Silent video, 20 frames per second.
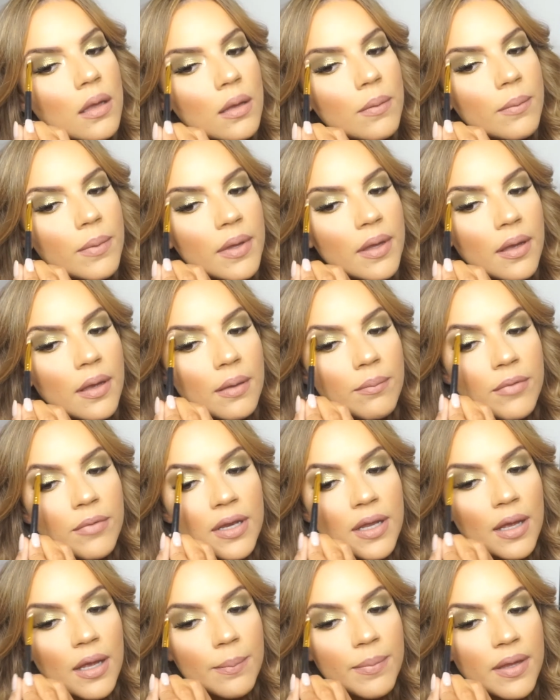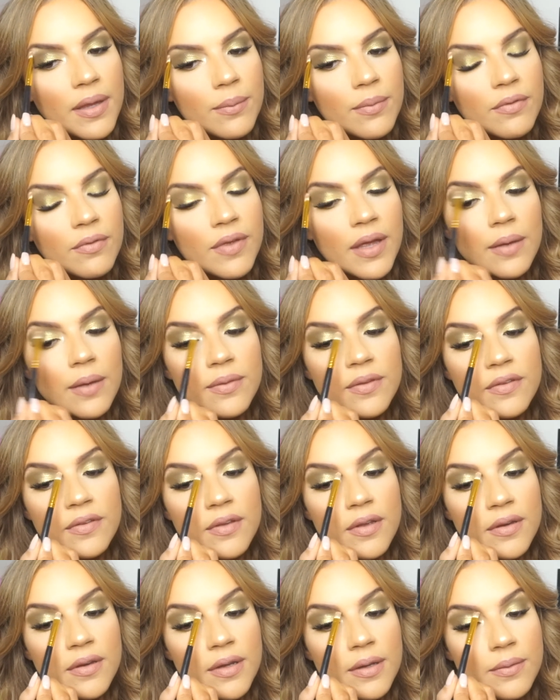But yeah, I'm really happy with how this
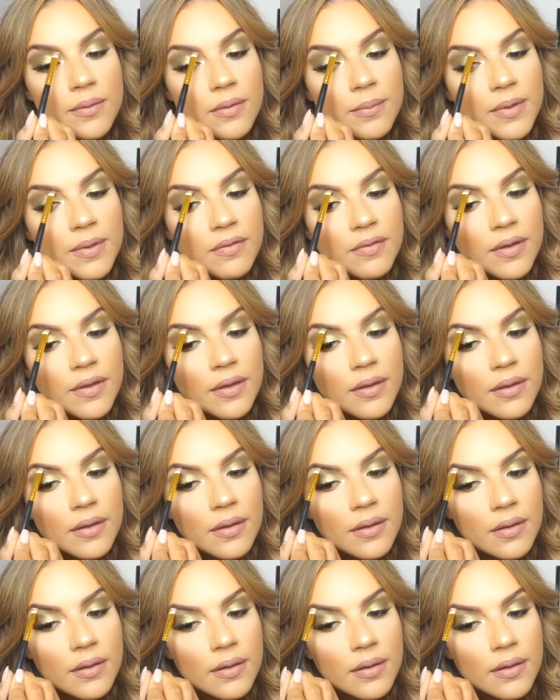turned out, to be fair.